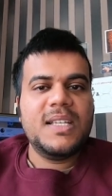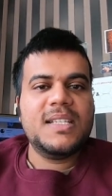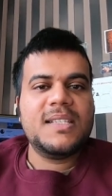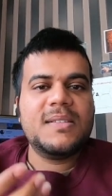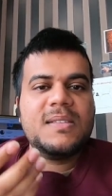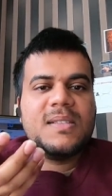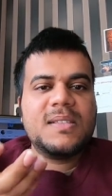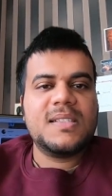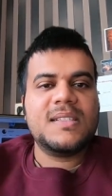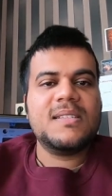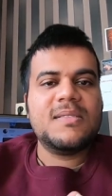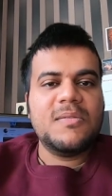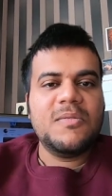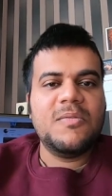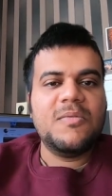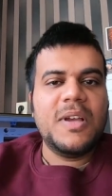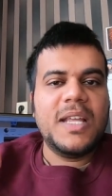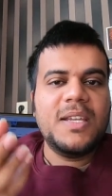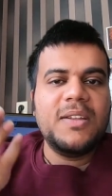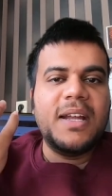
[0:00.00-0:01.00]
is
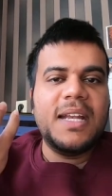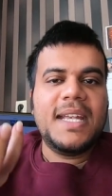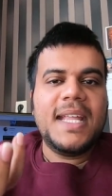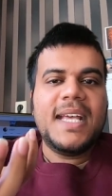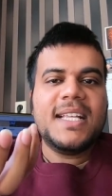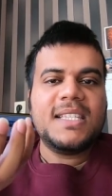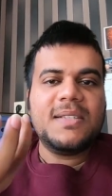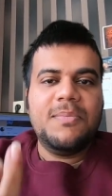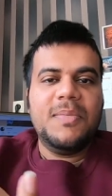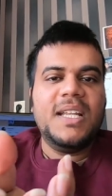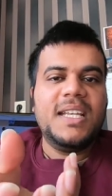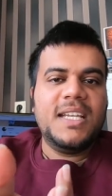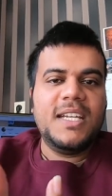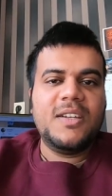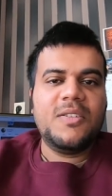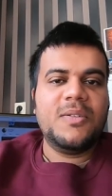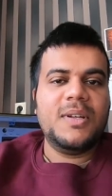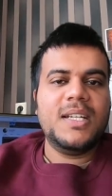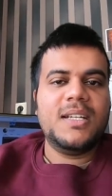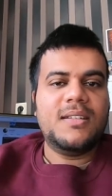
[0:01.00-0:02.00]
when you attach
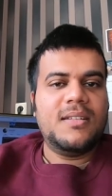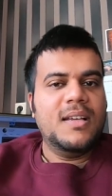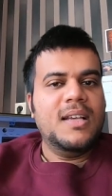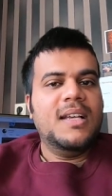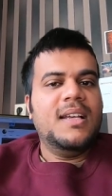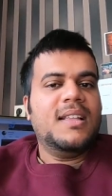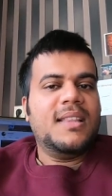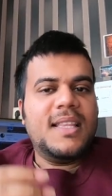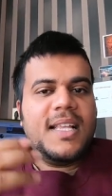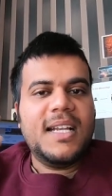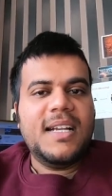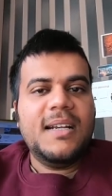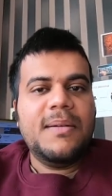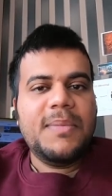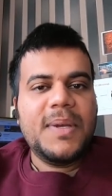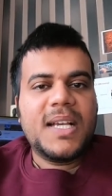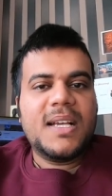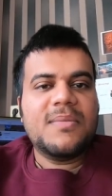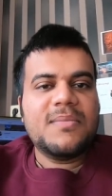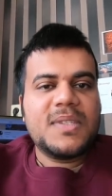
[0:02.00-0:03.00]
money to it then
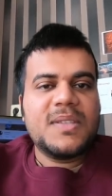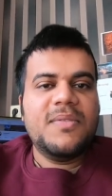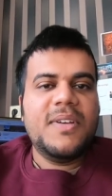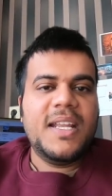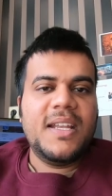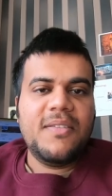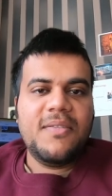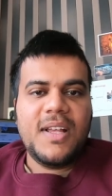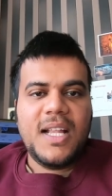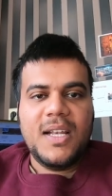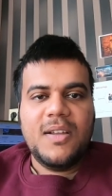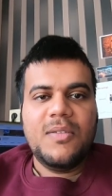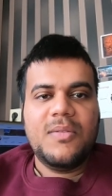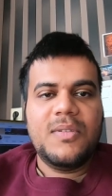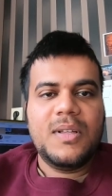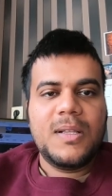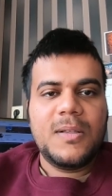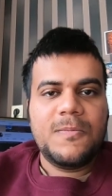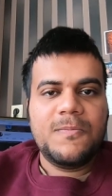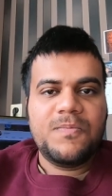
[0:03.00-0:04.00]
it becomes very
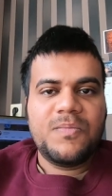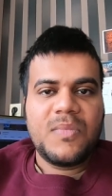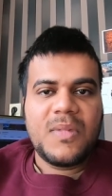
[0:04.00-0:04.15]
valuable